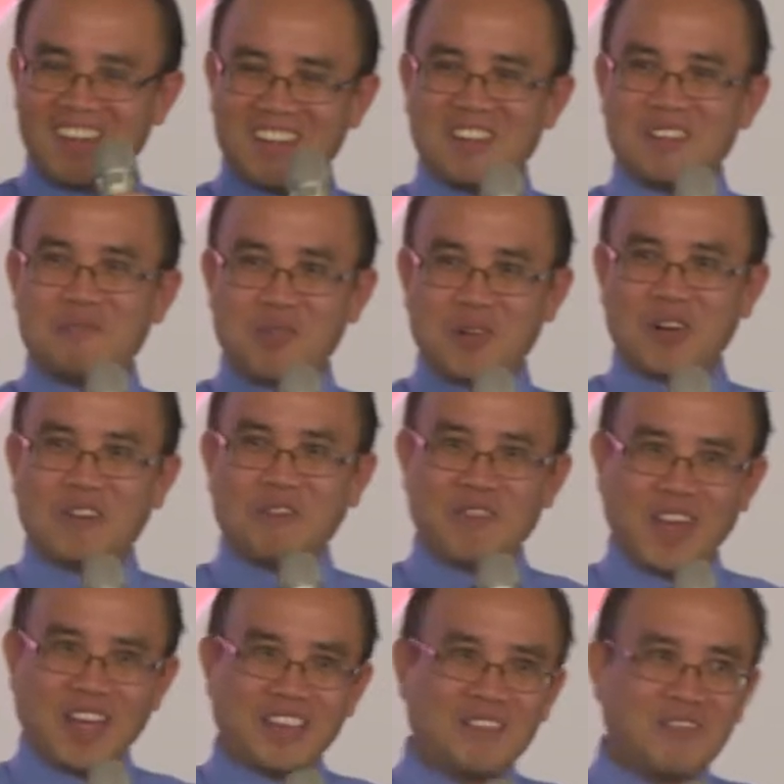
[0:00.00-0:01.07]
learn more
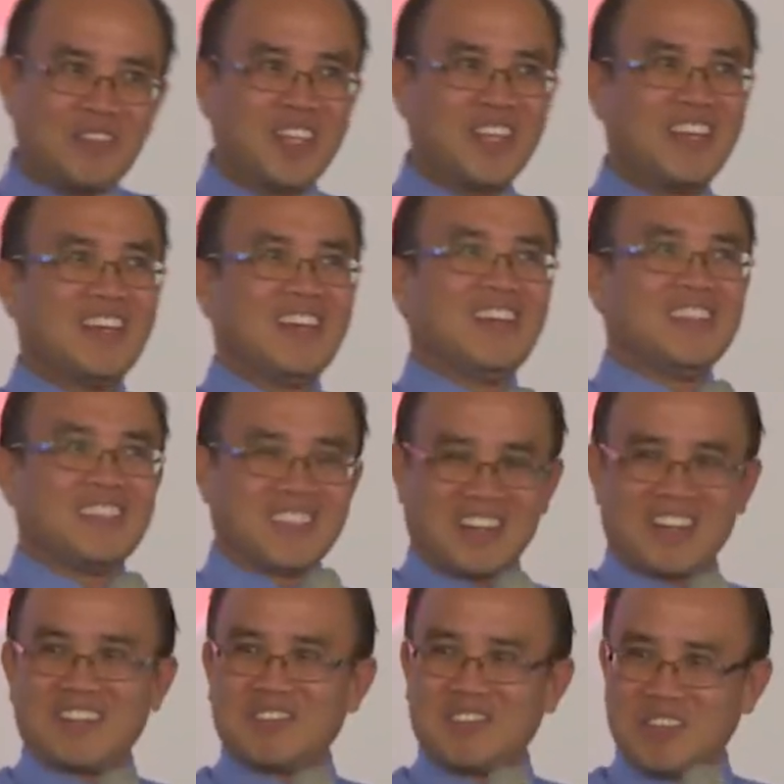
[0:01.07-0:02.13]
effectively,
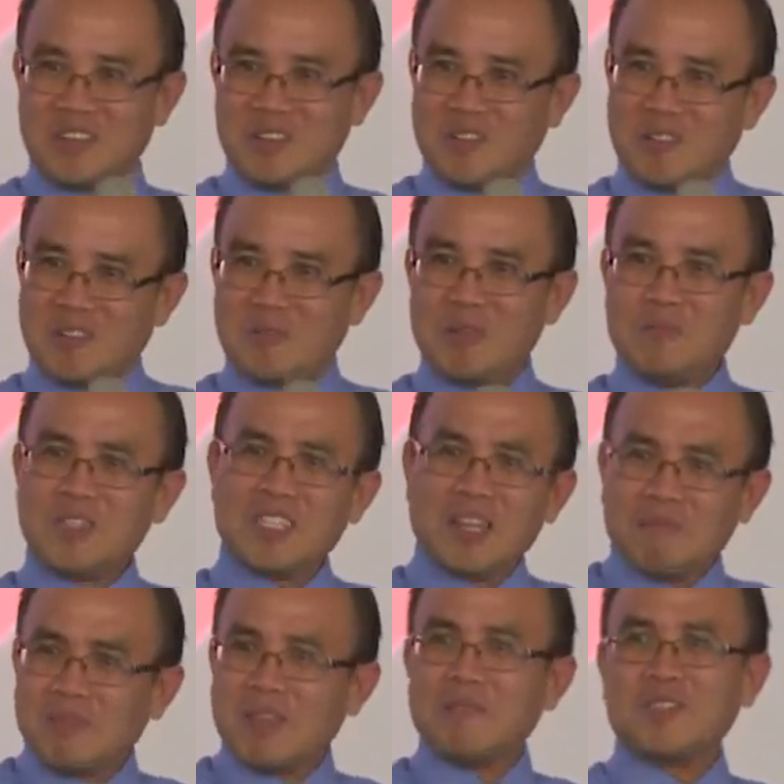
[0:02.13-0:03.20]
try to ignore. Maybe
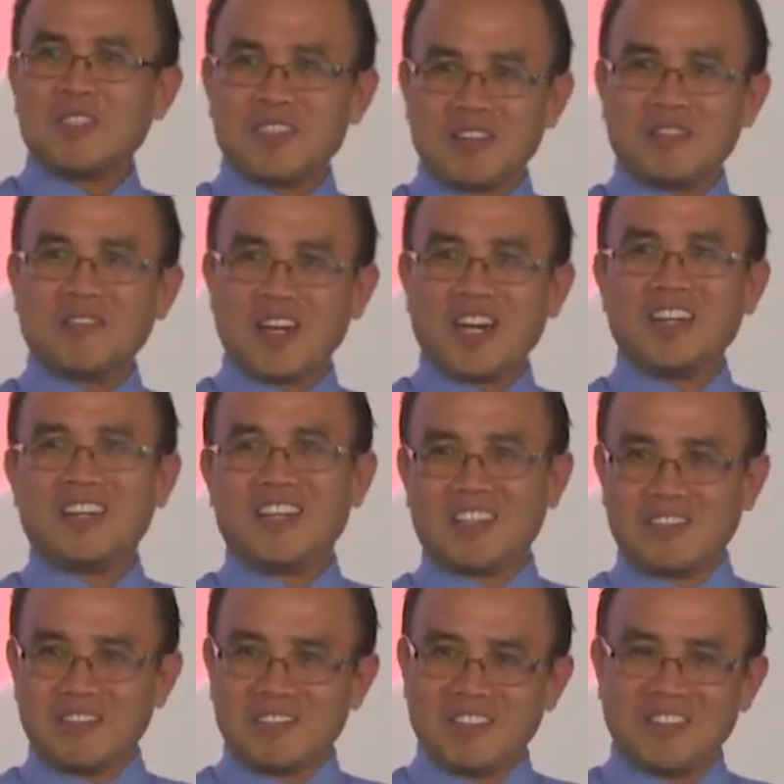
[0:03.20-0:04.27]
sometimes it's a good idea
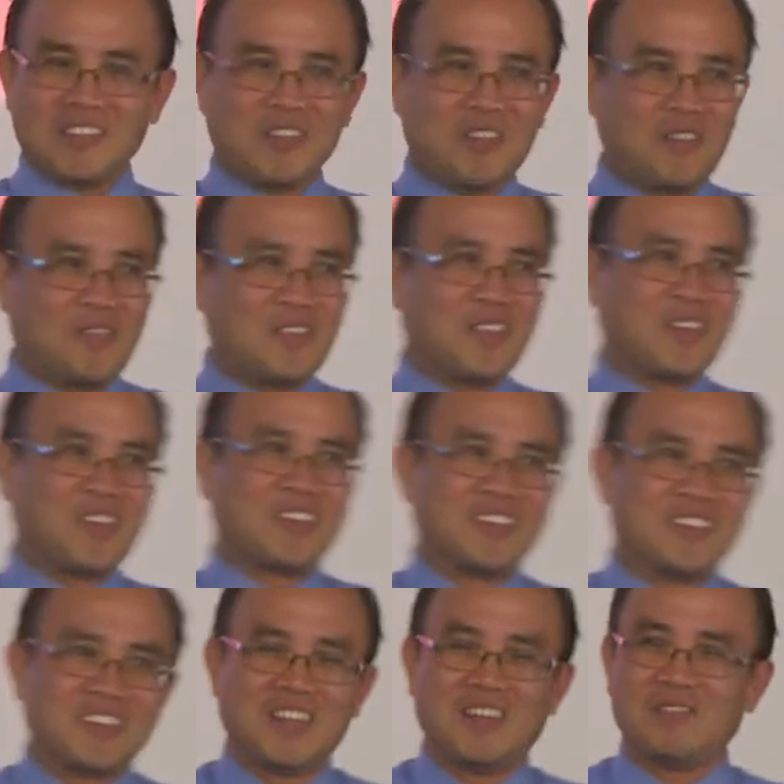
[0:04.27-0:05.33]
to turn off your
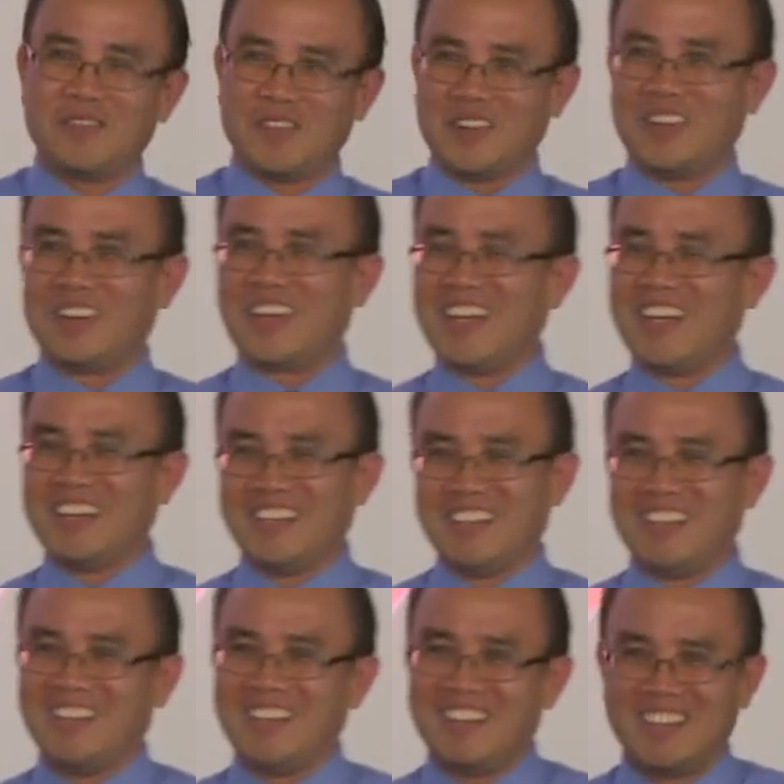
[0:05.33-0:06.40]
cell phone, right?
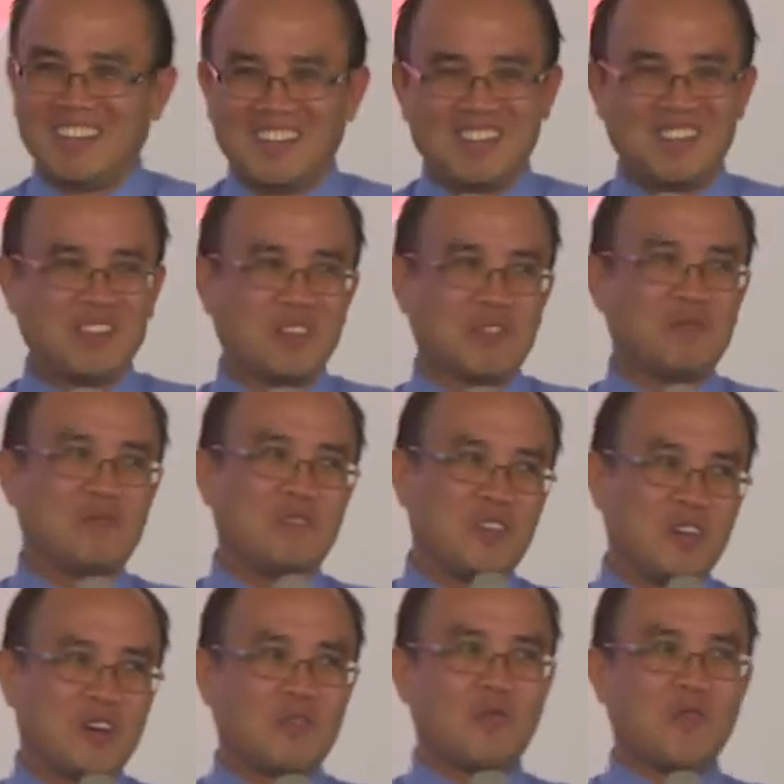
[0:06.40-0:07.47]
Not
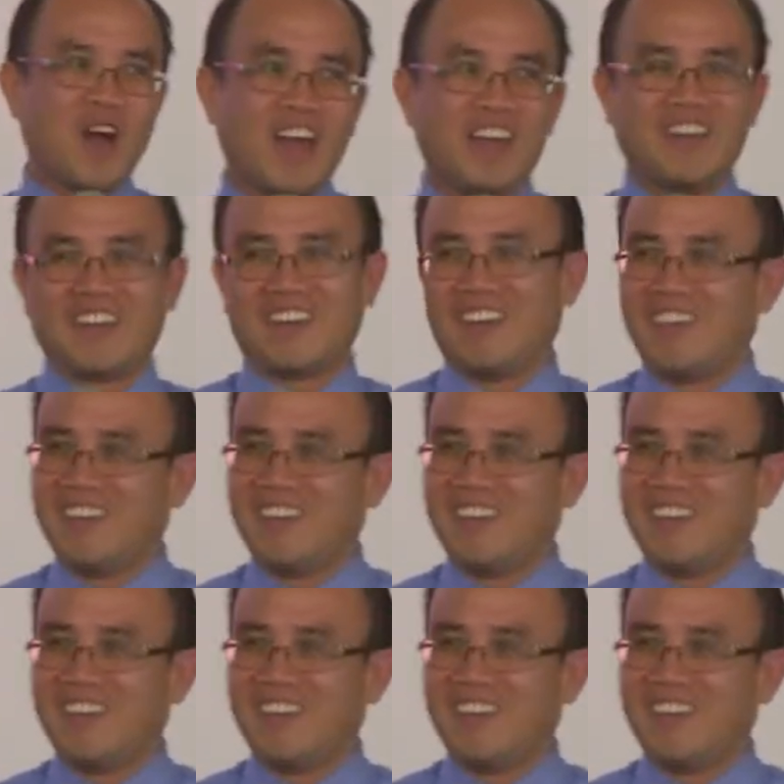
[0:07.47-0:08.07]
you are wired